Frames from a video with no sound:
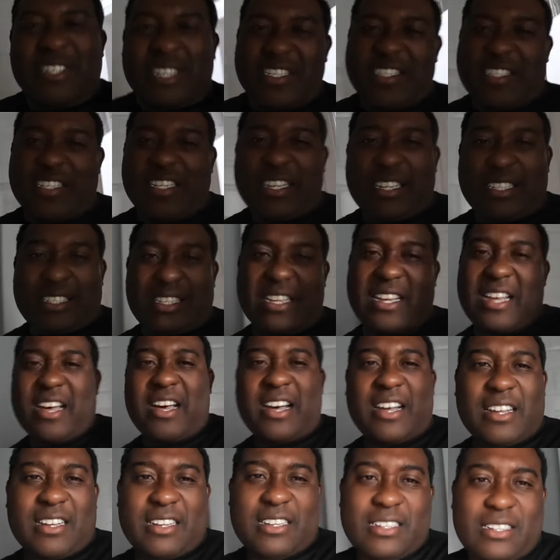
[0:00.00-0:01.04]
a
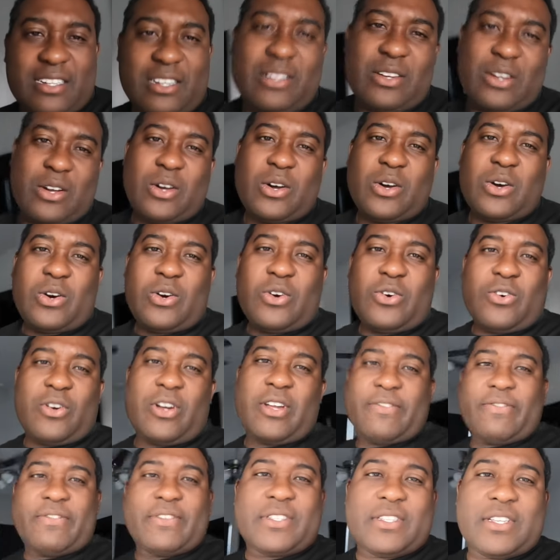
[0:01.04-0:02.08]
TikTok or
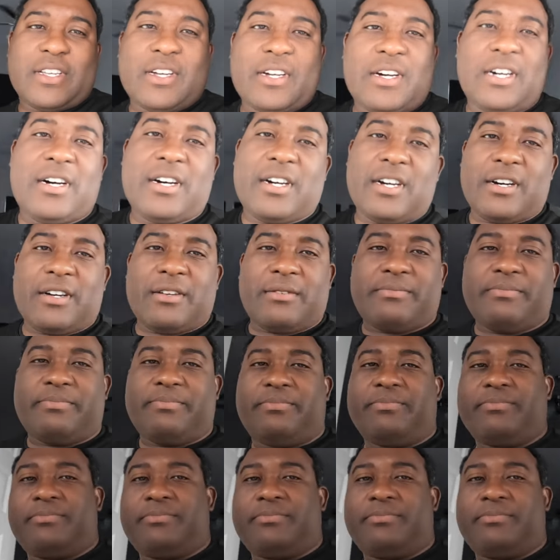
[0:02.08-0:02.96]
if it's a um,